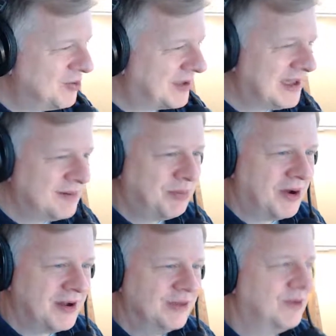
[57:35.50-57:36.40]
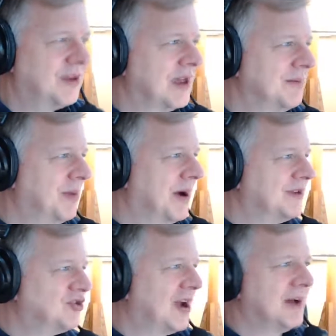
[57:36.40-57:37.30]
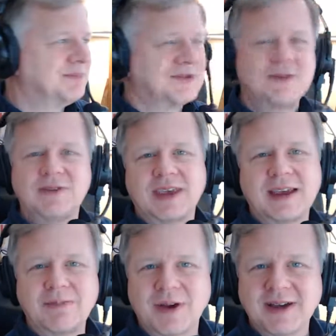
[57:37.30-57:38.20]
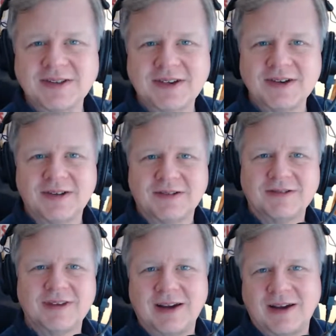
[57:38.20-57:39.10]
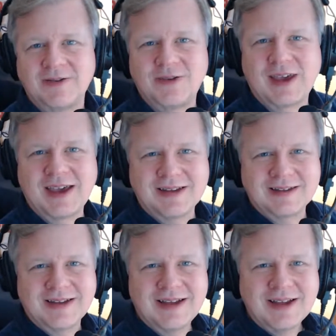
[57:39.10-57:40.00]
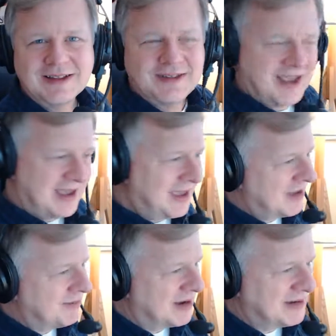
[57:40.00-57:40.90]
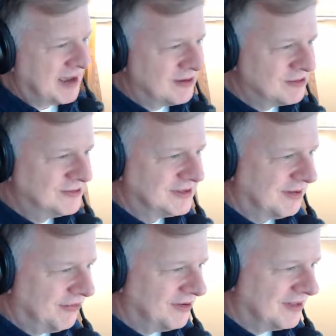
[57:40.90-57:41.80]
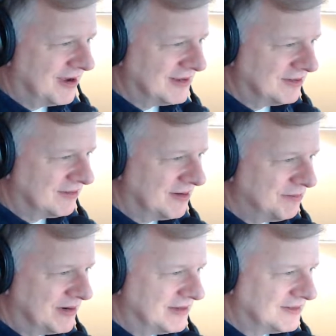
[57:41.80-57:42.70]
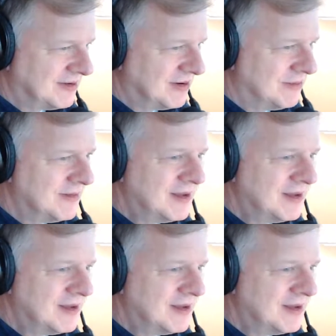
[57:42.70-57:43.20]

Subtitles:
can't buy chops. You can't buy skill. You can't say, "Hey, my dad owns the fertilizer company, so